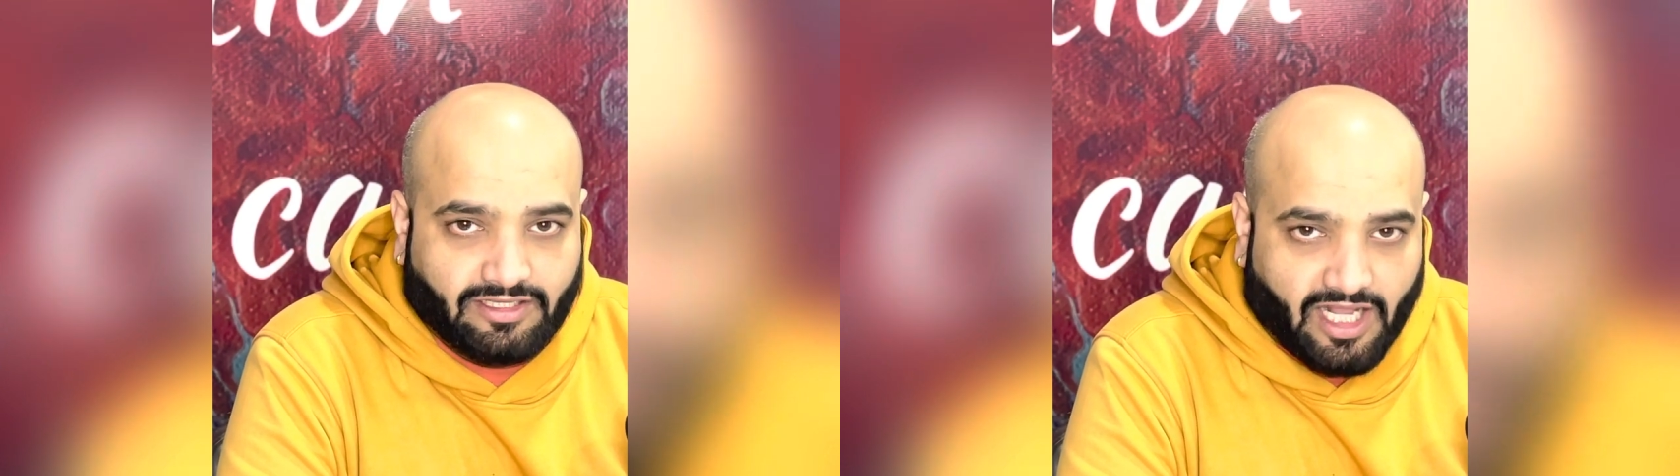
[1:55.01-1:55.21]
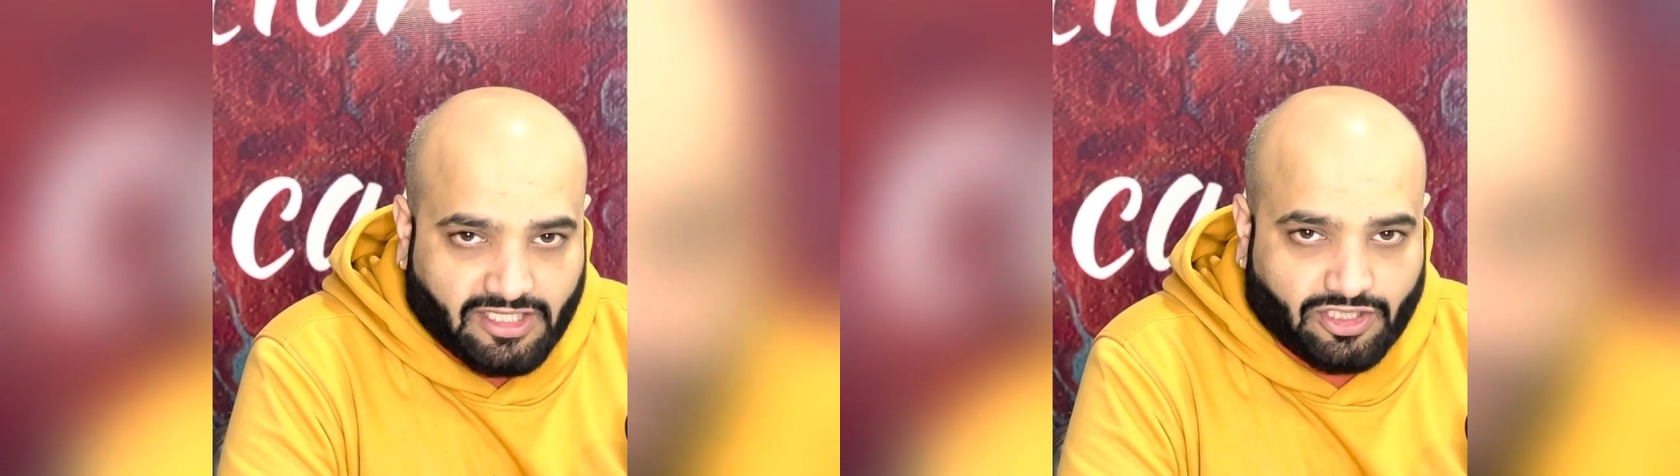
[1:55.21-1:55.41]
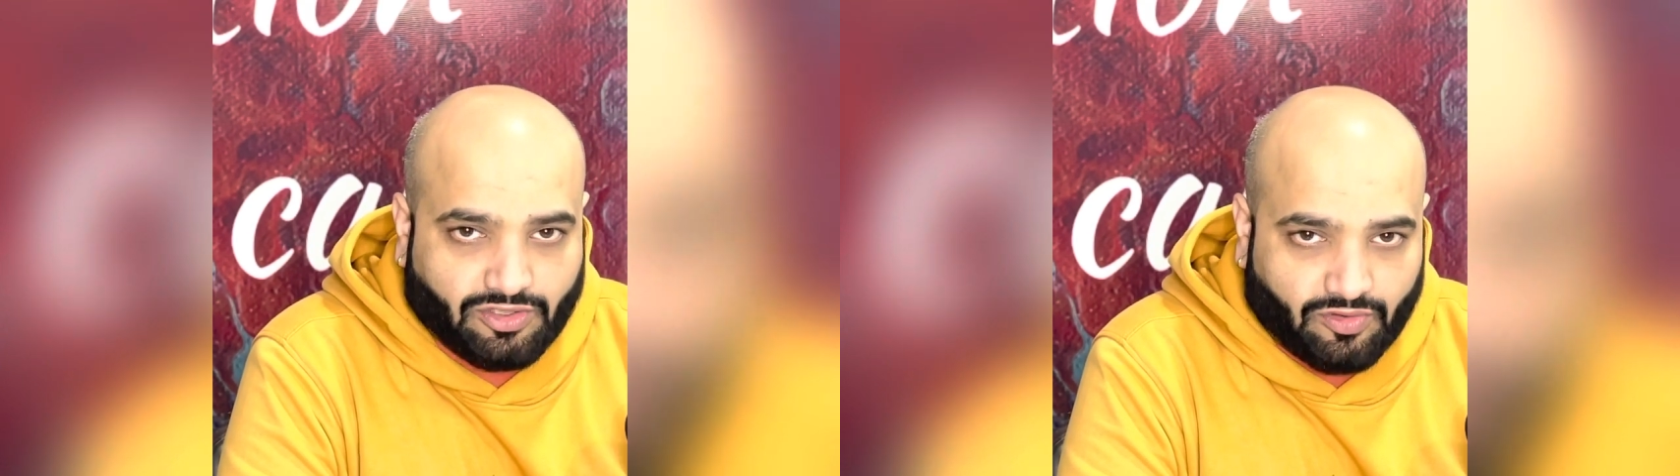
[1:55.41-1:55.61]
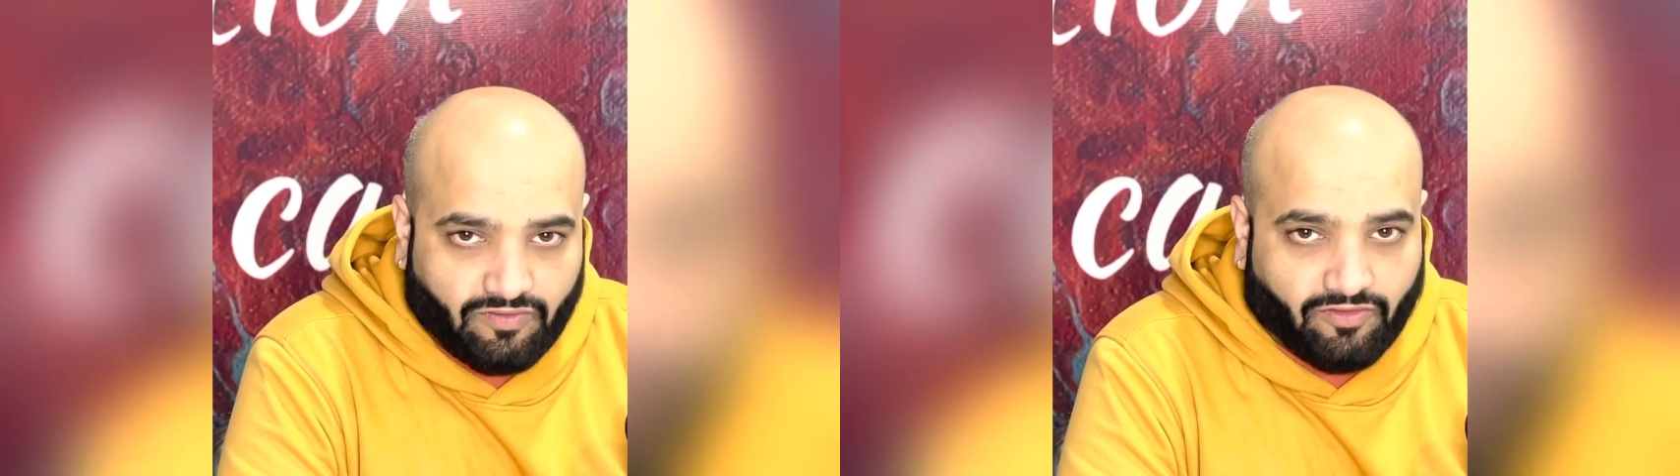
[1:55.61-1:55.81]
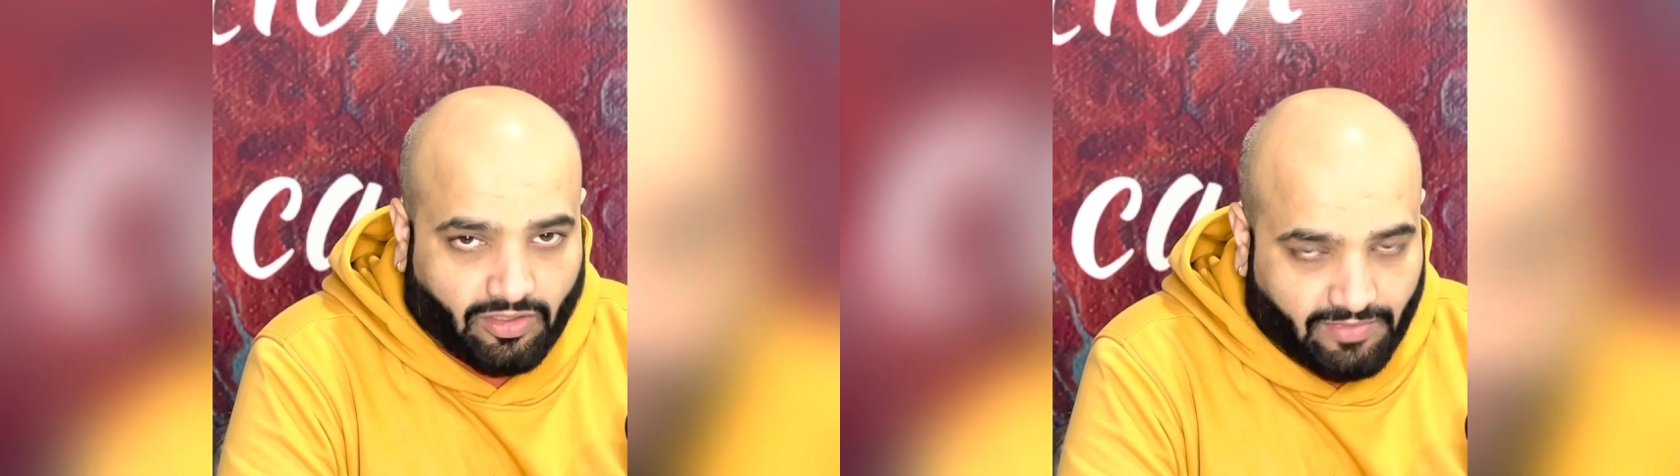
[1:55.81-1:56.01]
task 2
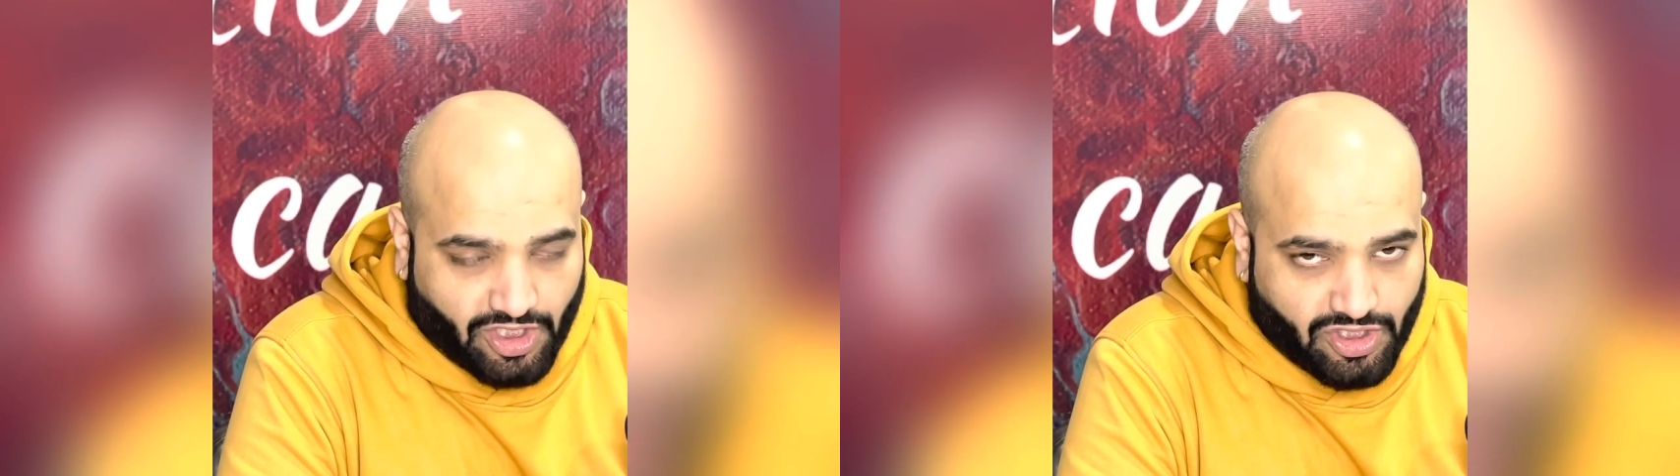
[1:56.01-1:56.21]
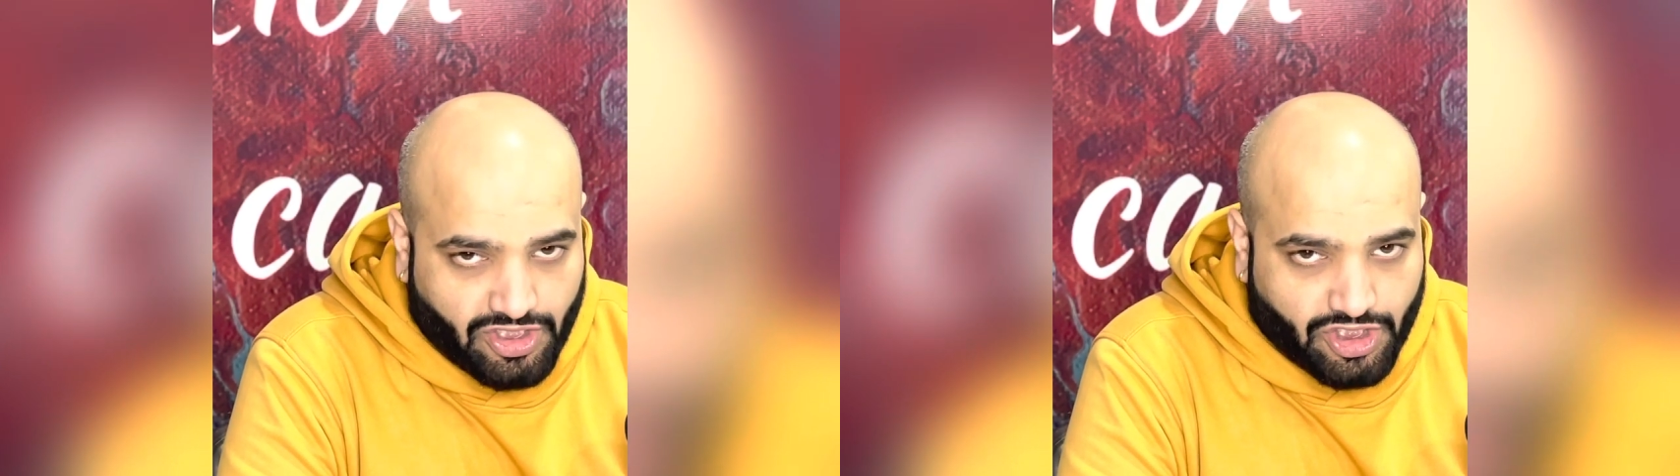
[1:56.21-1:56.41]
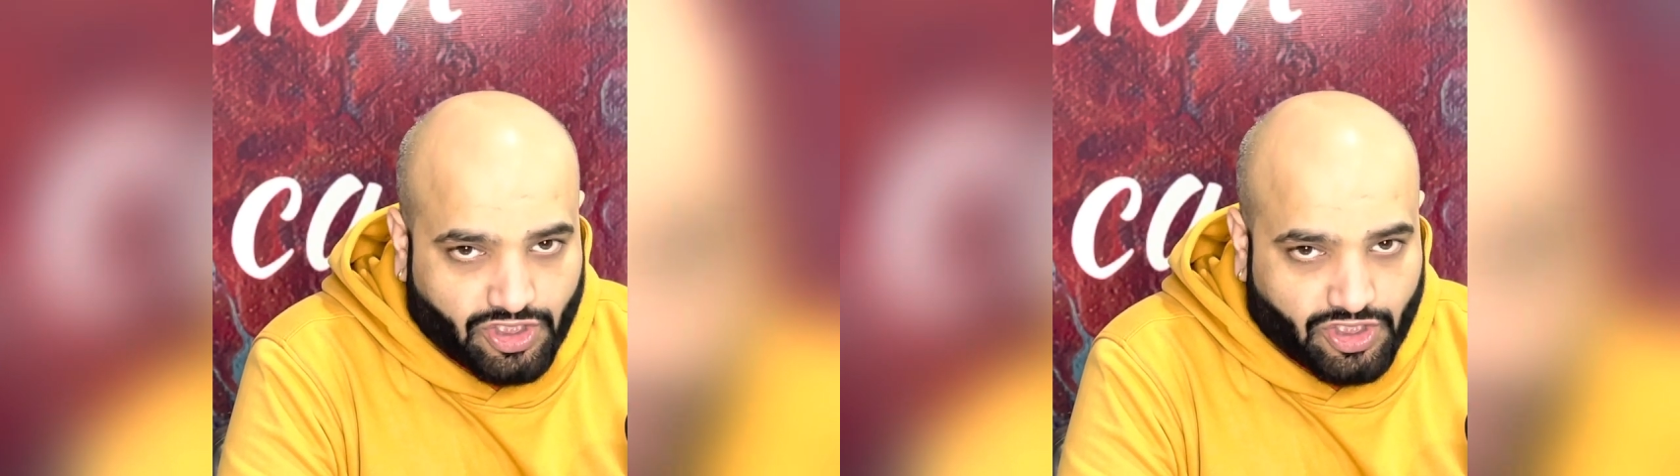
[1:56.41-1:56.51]
formations.